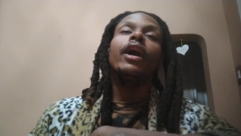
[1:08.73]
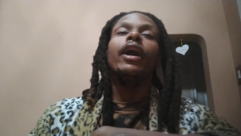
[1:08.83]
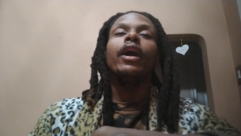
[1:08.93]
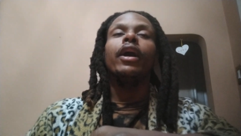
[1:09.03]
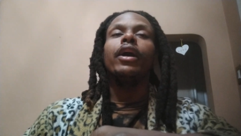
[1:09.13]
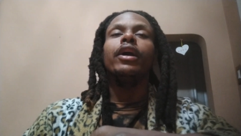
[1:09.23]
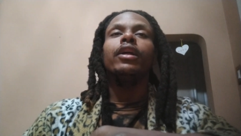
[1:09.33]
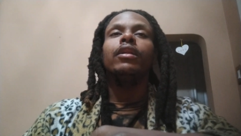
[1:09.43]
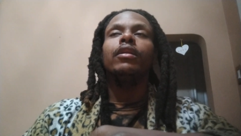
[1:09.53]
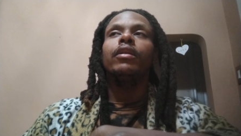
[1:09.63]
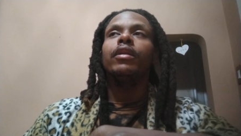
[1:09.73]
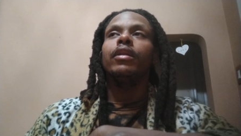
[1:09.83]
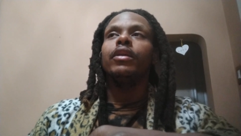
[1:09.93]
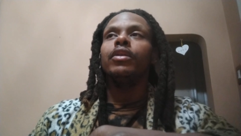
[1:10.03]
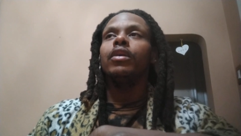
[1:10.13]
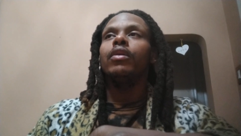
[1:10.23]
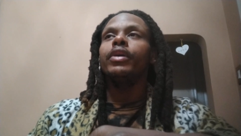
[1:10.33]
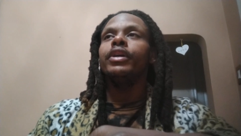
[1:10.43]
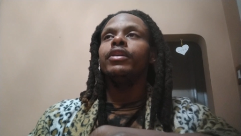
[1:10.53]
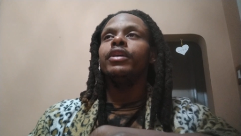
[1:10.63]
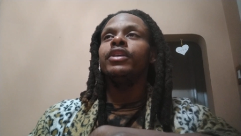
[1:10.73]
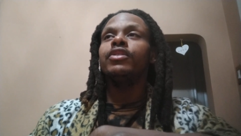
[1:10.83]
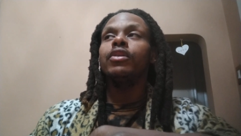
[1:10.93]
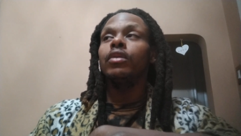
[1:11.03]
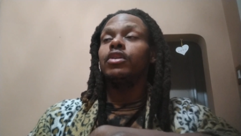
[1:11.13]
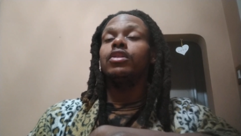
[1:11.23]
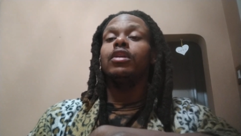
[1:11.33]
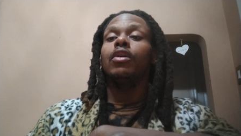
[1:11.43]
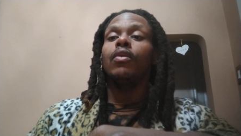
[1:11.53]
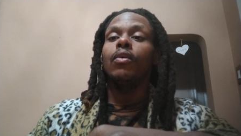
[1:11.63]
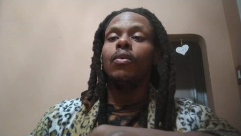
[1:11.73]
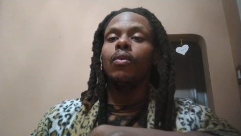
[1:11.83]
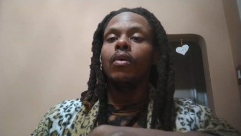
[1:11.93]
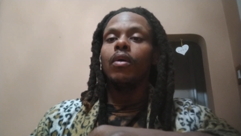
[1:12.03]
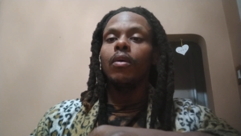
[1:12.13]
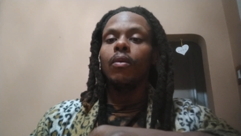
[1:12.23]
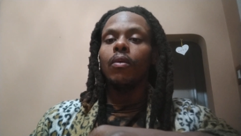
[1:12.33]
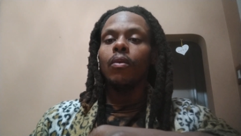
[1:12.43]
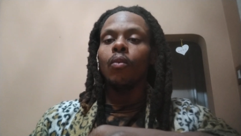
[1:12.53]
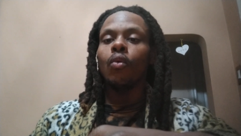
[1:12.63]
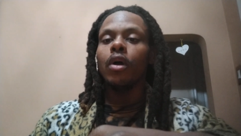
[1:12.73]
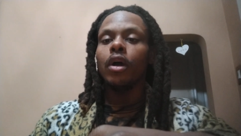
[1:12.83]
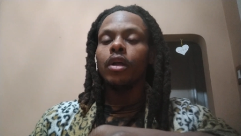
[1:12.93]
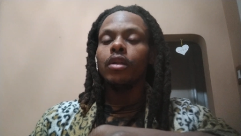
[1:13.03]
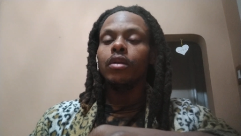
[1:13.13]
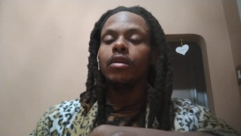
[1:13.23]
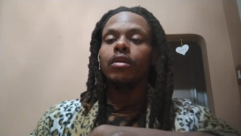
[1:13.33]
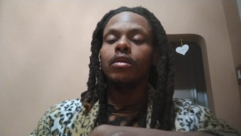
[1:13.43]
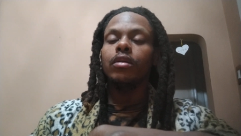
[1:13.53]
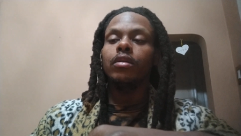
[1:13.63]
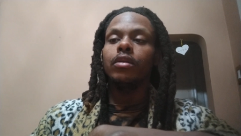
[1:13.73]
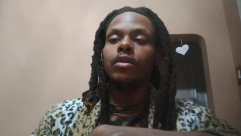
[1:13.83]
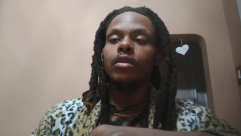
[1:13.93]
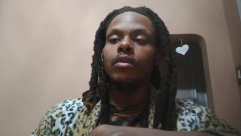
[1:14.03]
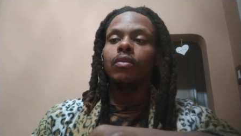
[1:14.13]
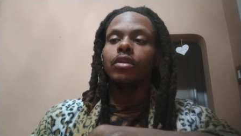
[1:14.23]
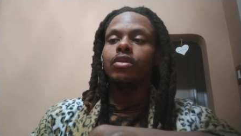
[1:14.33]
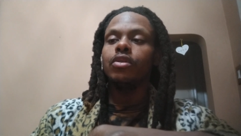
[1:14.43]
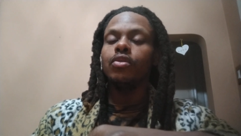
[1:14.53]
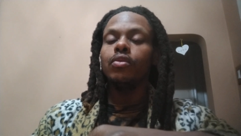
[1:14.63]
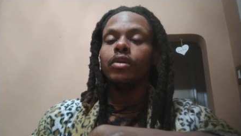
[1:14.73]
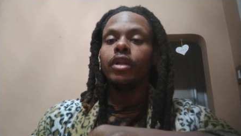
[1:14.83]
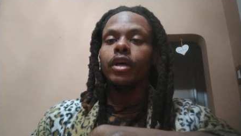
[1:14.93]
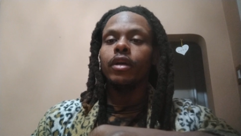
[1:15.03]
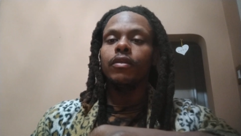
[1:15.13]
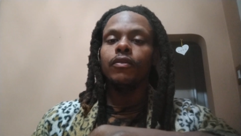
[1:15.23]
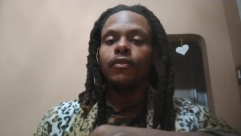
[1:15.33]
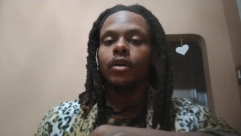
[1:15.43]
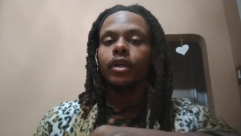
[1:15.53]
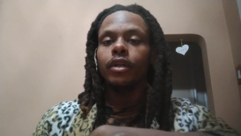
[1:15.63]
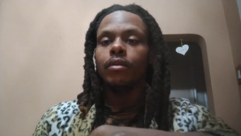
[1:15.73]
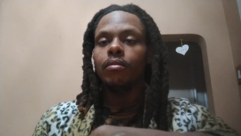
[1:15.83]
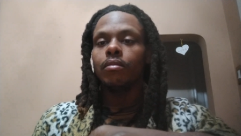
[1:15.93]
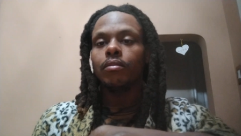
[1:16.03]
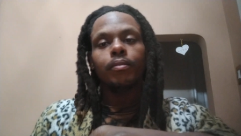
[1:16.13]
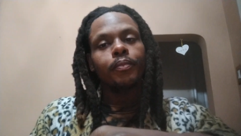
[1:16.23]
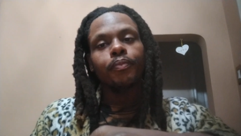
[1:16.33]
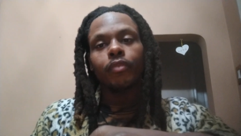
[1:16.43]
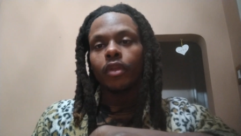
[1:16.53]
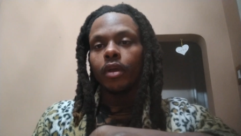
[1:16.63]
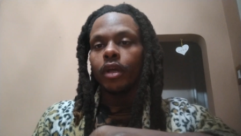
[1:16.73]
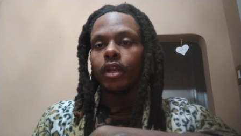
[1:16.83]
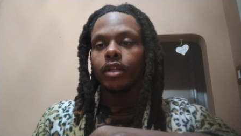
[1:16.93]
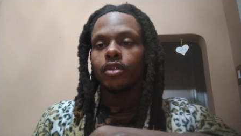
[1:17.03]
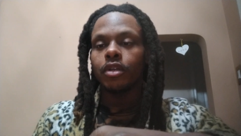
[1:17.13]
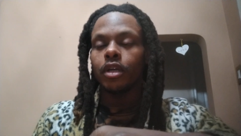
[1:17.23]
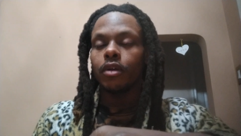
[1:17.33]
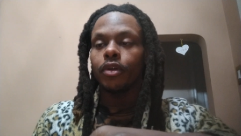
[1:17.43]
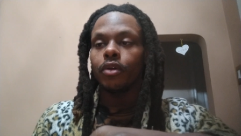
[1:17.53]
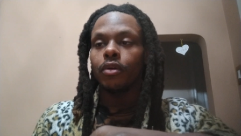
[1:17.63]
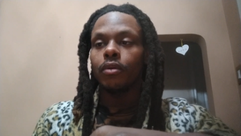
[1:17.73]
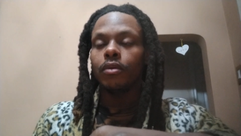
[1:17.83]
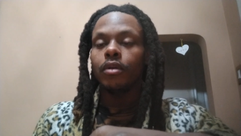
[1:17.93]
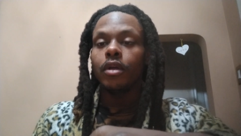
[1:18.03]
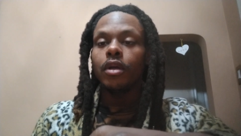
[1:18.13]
and you know he he still doesn't know what you know what to do in that fucking in that scenario.